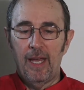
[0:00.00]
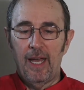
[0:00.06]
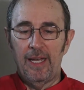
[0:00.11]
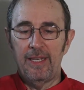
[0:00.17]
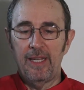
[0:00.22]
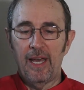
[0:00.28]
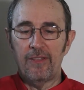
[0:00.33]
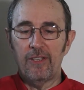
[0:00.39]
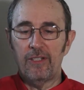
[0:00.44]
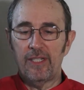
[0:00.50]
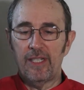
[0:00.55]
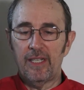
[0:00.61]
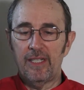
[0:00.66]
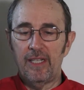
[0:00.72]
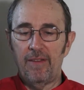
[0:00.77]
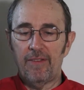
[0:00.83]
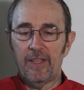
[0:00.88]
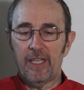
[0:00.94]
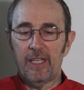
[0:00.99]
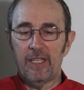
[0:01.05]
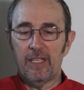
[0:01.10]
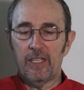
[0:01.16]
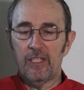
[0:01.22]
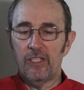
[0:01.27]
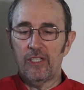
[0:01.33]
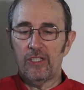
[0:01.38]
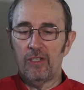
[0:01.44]
Another significant
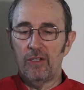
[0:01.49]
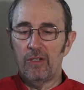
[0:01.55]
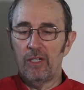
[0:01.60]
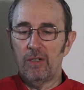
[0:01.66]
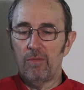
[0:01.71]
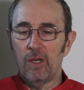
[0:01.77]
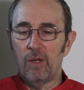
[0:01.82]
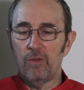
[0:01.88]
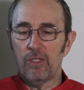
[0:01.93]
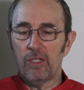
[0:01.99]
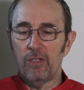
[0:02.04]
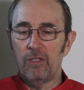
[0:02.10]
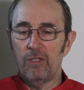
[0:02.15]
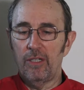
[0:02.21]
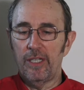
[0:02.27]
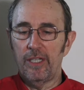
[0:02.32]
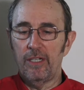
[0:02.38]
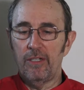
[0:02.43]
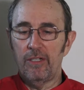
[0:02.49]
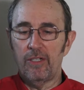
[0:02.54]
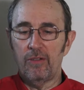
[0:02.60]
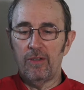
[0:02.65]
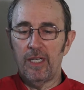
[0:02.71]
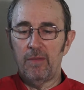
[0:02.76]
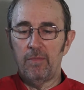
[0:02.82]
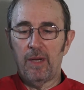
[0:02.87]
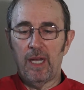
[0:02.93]
concern arose earlier
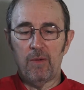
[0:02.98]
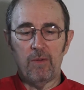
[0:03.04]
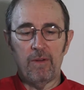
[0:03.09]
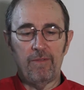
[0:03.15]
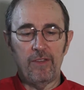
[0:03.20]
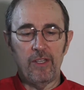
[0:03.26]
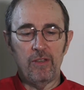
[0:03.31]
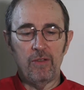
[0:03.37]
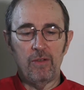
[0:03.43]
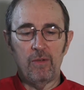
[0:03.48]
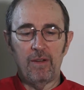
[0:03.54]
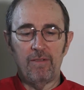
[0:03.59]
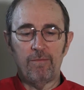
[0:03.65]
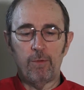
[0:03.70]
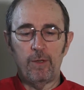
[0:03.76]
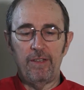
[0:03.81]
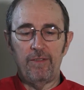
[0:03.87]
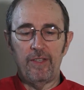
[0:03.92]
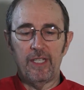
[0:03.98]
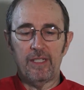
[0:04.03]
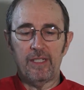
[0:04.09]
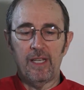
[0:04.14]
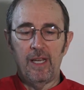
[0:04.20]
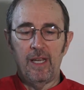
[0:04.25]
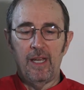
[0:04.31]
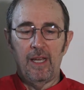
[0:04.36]
during my review of previous